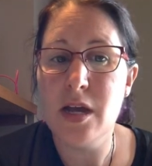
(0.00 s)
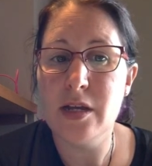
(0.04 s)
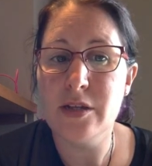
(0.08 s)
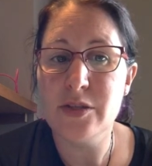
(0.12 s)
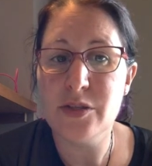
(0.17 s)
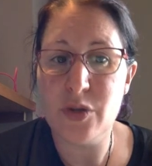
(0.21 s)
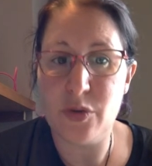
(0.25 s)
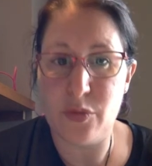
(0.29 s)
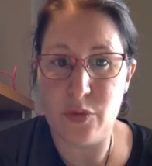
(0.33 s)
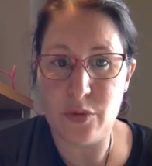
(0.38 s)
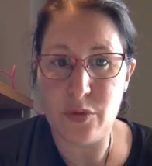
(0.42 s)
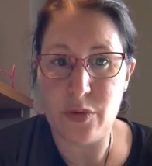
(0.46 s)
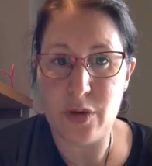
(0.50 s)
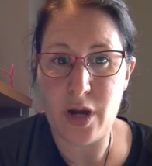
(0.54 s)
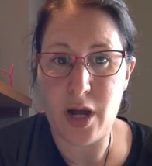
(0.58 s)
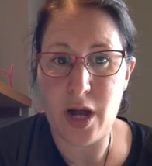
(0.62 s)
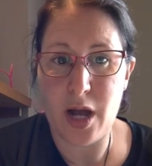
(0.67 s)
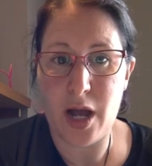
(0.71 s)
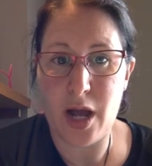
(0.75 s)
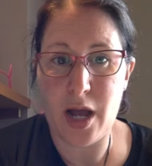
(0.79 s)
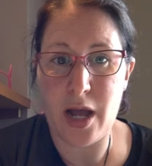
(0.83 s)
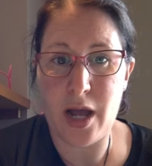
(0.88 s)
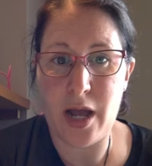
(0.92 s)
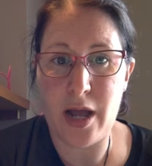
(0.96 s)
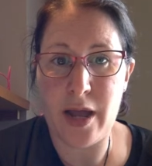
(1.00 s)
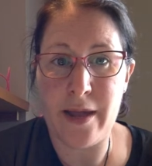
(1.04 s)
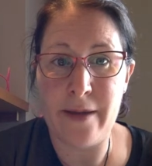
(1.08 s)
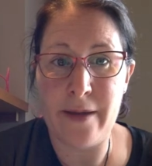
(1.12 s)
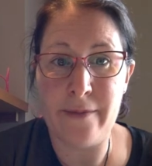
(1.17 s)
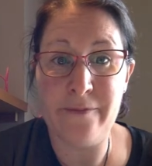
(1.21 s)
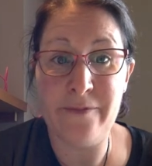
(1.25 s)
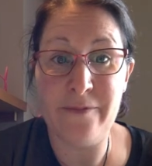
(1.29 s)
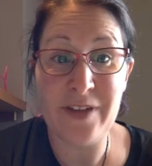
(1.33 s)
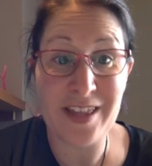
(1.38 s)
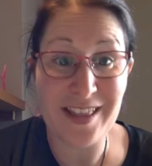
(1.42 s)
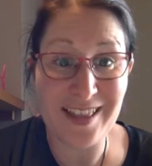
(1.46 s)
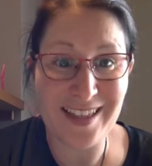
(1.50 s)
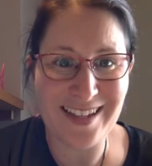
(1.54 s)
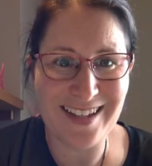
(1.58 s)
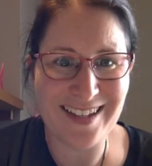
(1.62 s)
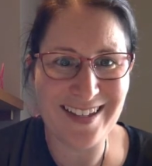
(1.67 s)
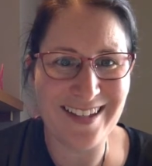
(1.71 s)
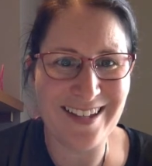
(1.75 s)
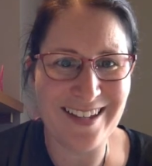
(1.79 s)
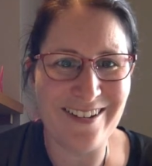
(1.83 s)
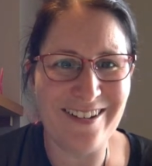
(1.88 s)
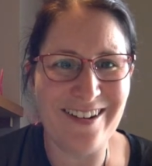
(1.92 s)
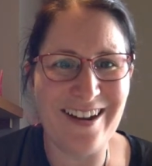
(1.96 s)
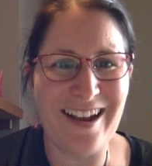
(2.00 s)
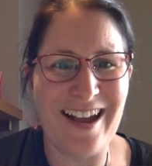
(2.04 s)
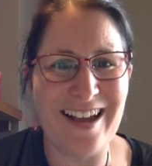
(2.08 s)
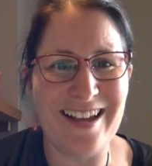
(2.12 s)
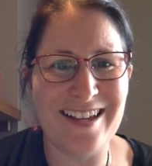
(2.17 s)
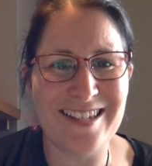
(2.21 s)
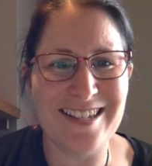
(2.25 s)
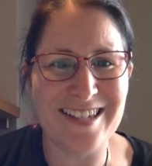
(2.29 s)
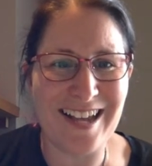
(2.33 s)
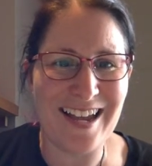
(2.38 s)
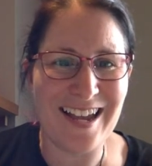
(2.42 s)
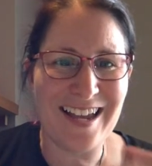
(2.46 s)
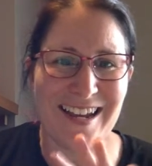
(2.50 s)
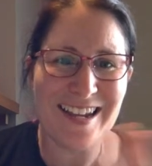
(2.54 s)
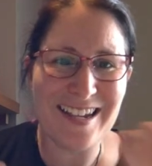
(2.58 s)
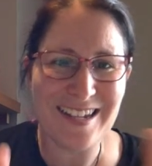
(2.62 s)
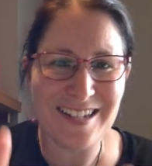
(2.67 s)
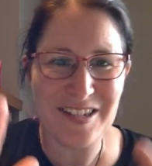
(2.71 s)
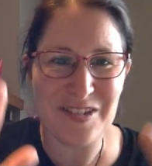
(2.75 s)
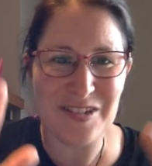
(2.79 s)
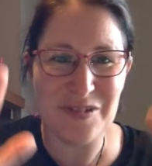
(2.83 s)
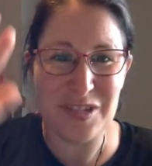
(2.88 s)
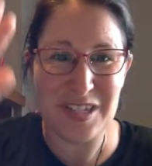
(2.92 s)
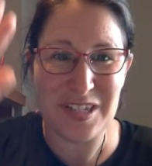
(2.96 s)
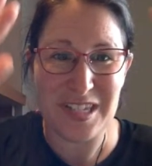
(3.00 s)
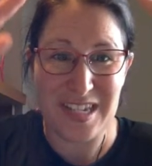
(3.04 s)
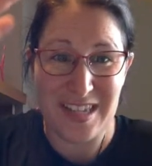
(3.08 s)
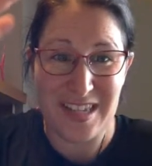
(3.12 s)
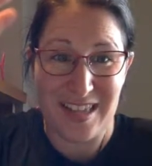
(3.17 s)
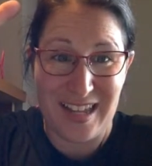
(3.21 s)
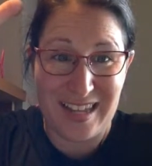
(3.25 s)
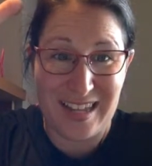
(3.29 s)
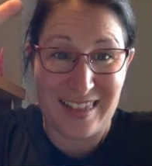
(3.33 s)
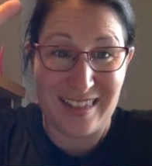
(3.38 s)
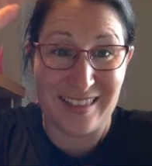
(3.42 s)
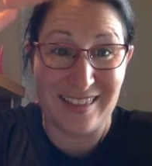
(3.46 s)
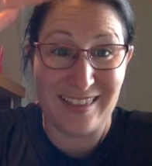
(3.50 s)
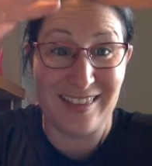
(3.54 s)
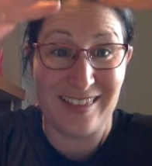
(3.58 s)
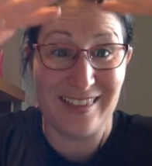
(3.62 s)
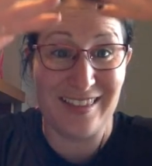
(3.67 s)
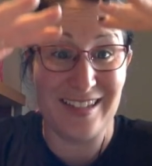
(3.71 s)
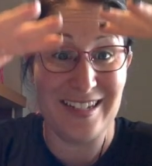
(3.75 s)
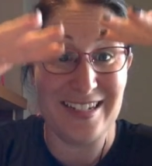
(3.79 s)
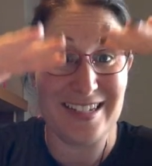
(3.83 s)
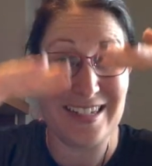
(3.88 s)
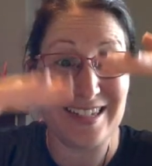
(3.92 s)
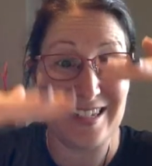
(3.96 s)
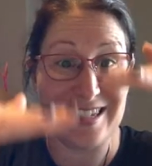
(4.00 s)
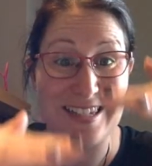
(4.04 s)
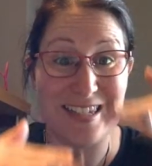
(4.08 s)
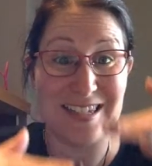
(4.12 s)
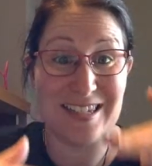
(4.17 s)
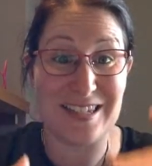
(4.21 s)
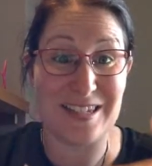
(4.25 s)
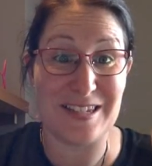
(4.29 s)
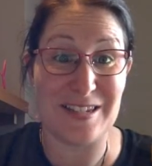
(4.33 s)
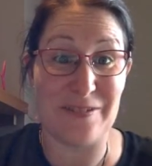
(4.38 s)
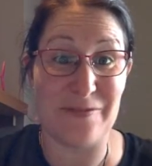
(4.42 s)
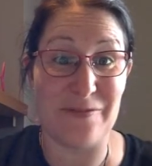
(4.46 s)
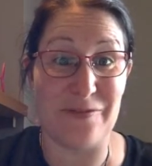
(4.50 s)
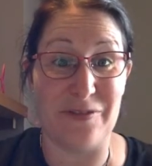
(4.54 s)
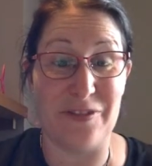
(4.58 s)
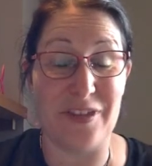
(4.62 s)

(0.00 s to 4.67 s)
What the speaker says: So I am feeling your anxiety as you see like the lists of